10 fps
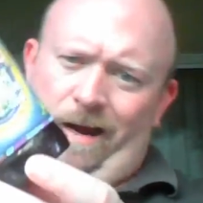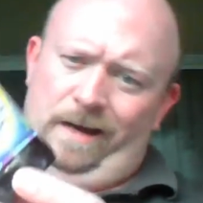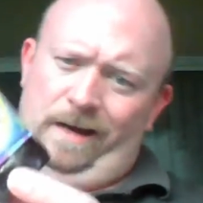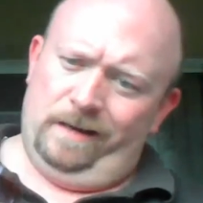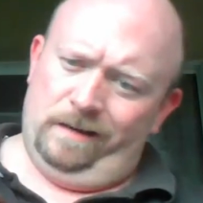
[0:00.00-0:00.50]

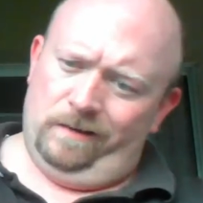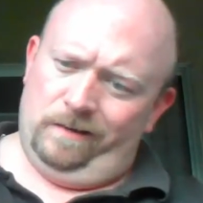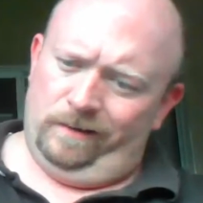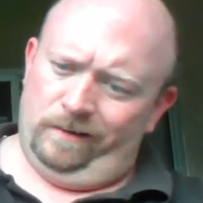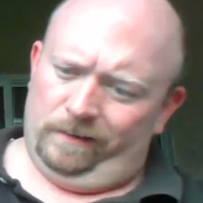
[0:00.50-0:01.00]
I did
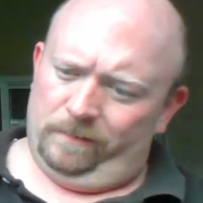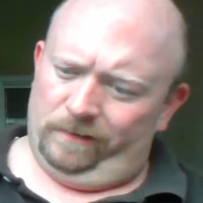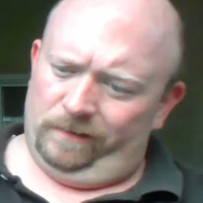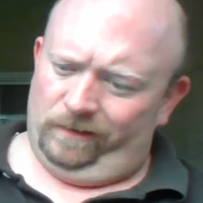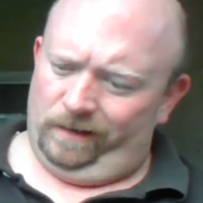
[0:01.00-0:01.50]
notice, and I'm
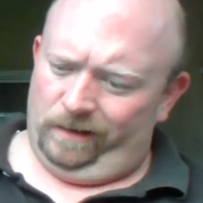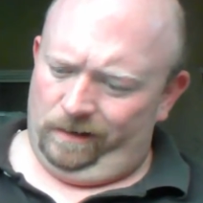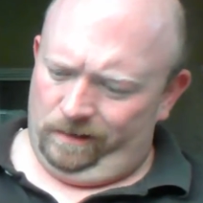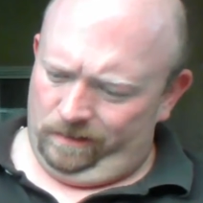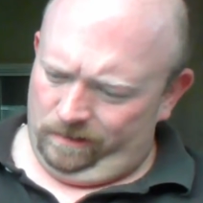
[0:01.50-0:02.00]
going to see
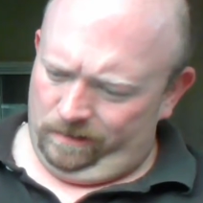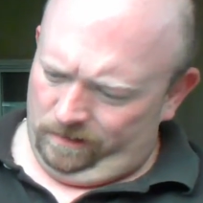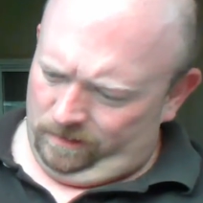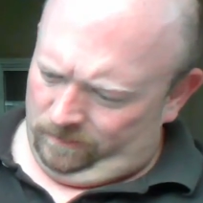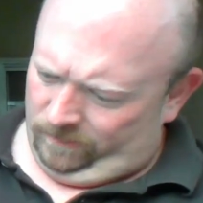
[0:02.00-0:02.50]

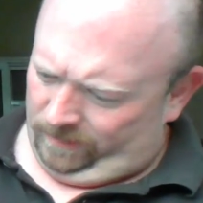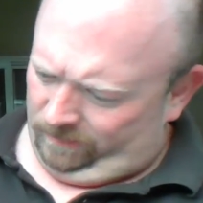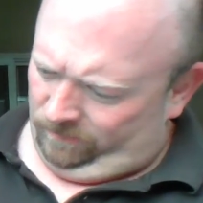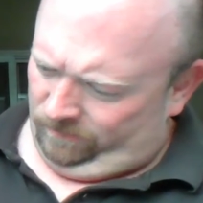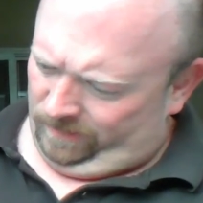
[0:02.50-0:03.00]
if I
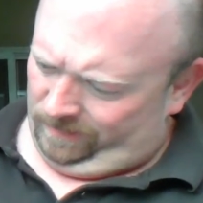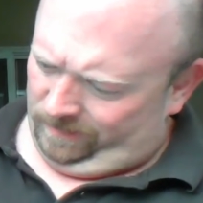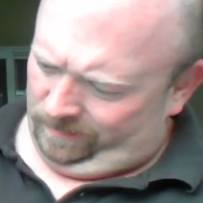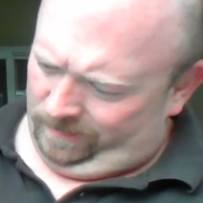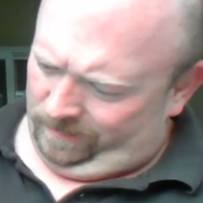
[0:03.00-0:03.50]
can find
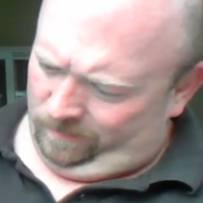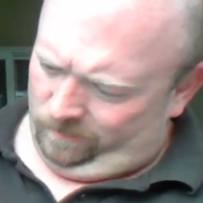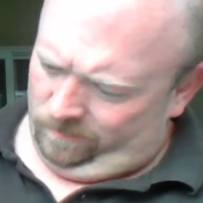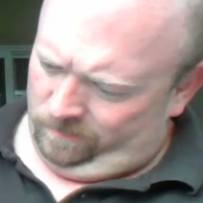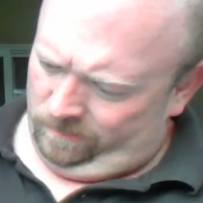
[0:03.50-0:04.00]
it
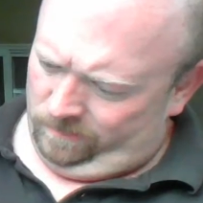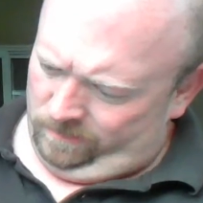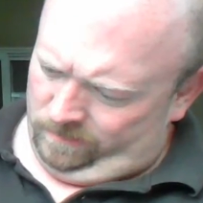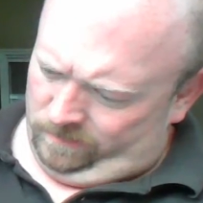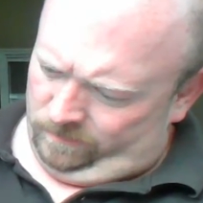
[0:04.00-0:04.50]
now.
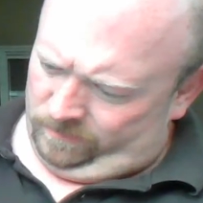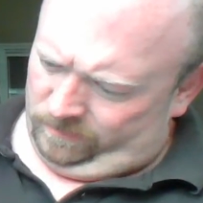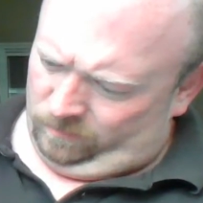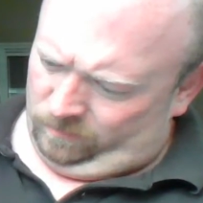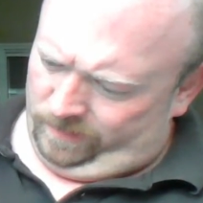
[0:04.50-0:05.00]
There's
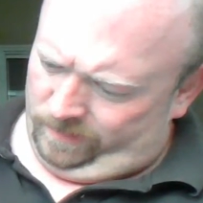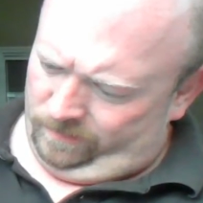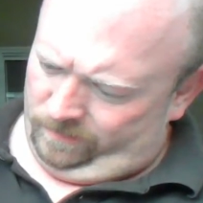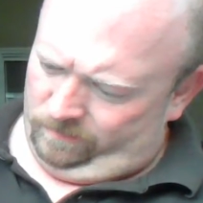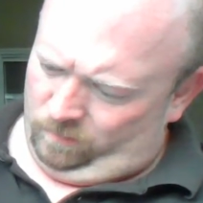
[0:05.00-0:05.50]
this
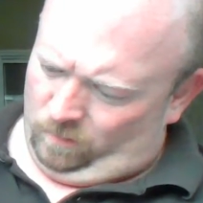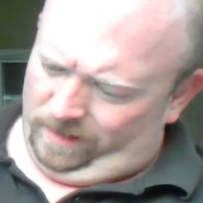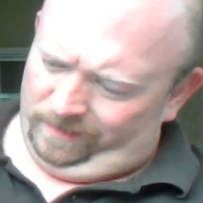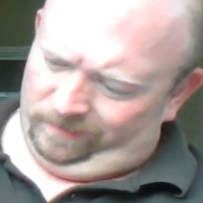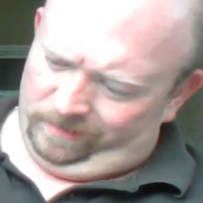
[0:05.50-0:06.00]
weird
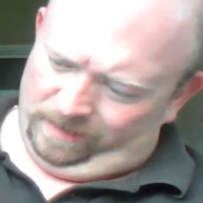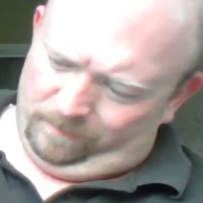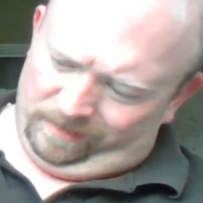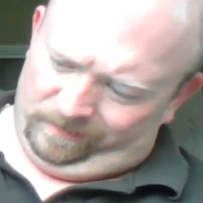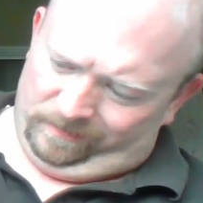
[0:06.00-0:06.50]
white
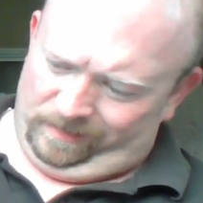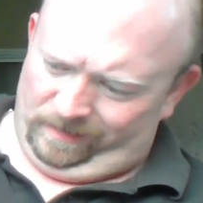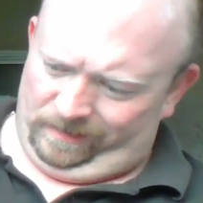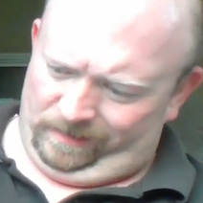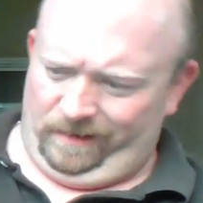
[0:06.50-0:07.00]
sedimenty
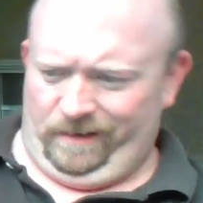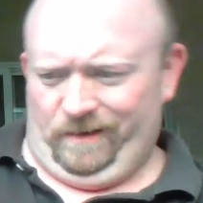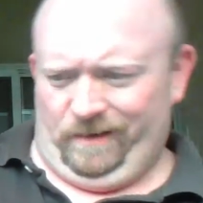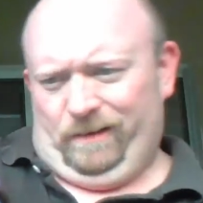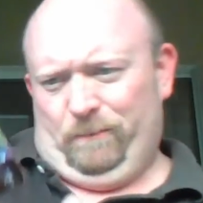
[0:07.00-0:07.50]
thing down
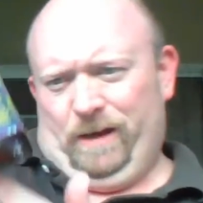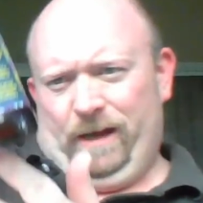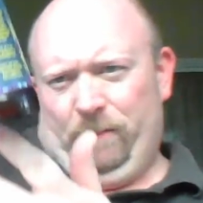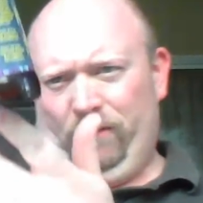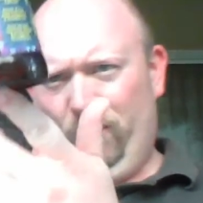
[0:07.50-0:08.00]
here at the bottom.